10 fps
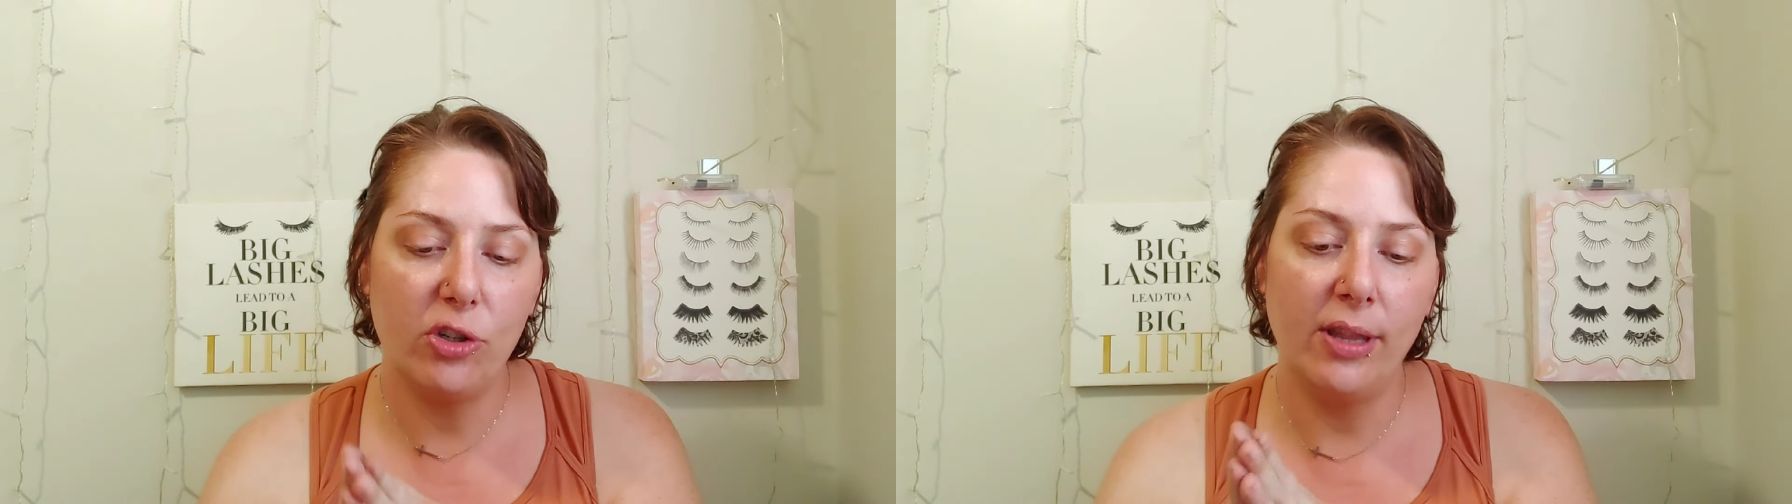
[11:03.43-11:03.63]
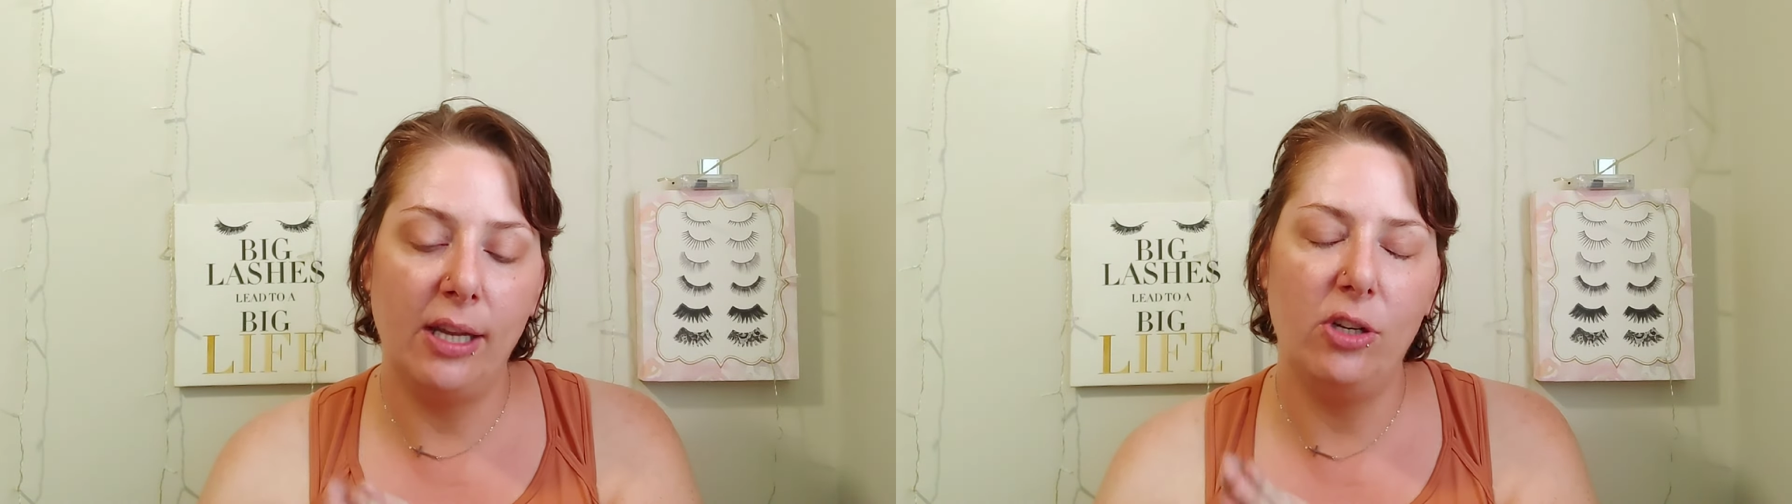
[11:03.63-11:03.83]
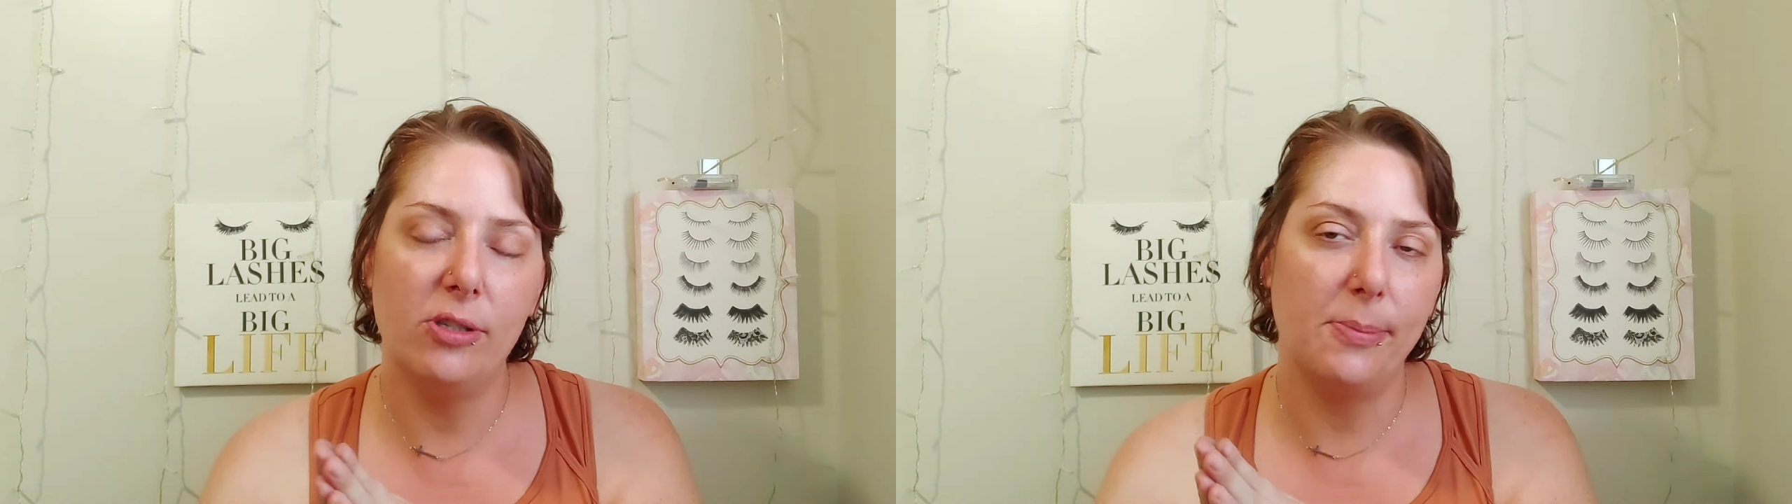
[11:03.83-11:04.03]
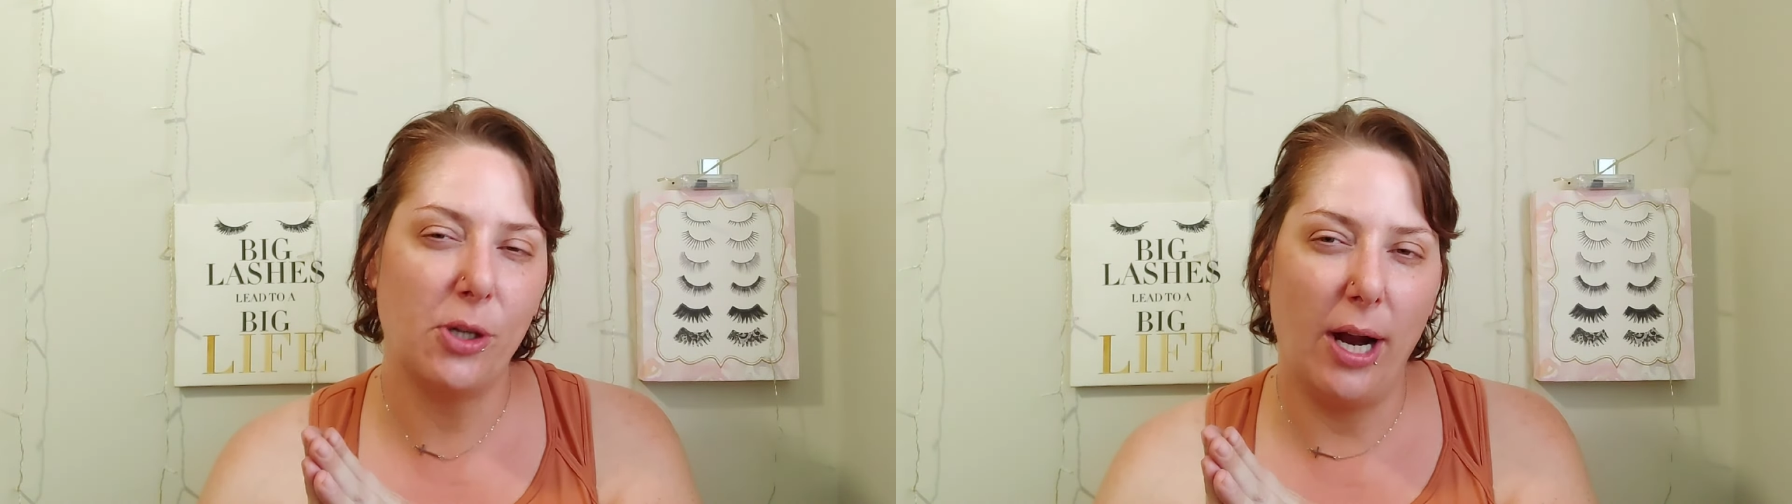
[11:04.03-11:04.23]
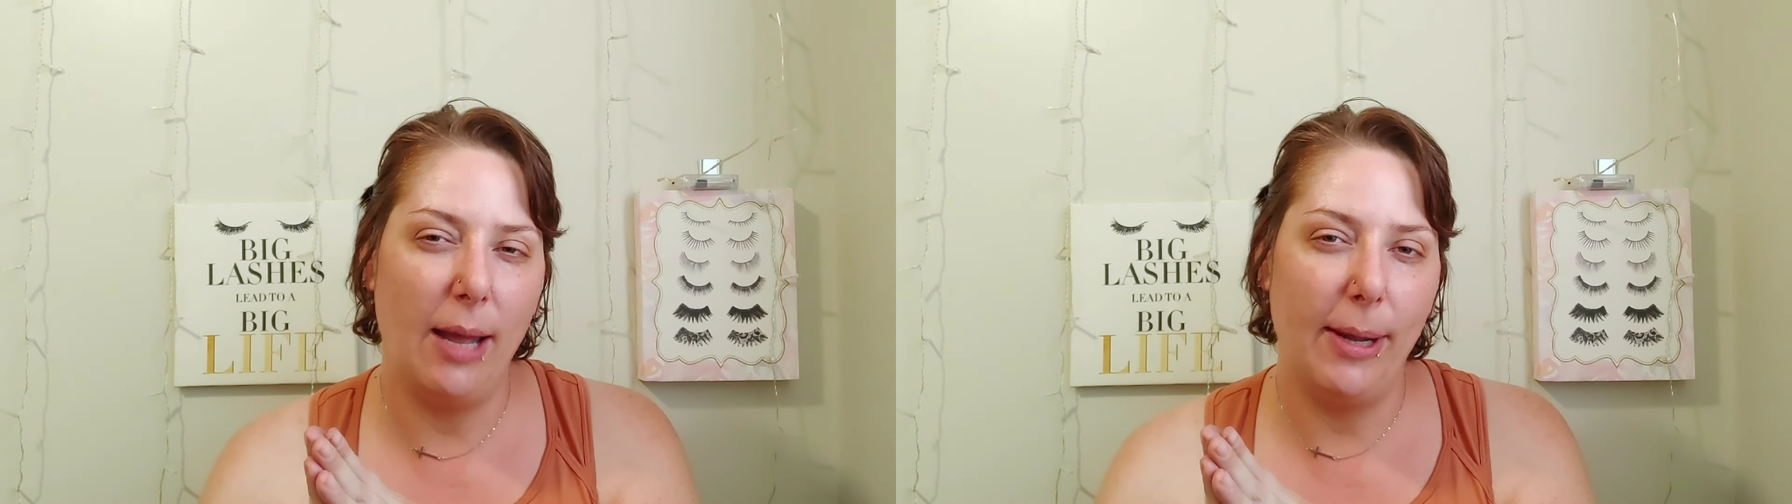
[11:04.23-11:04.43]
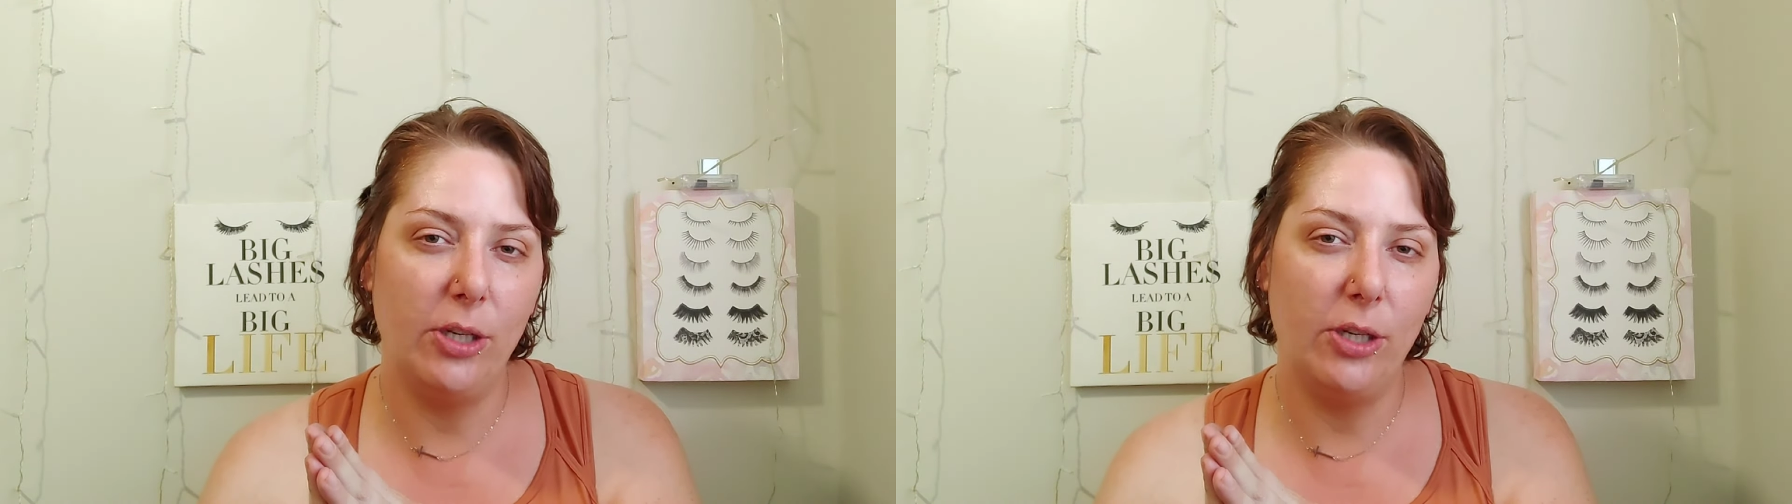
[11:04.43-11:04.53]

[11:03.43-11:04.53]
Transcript: sure that you do subscribe.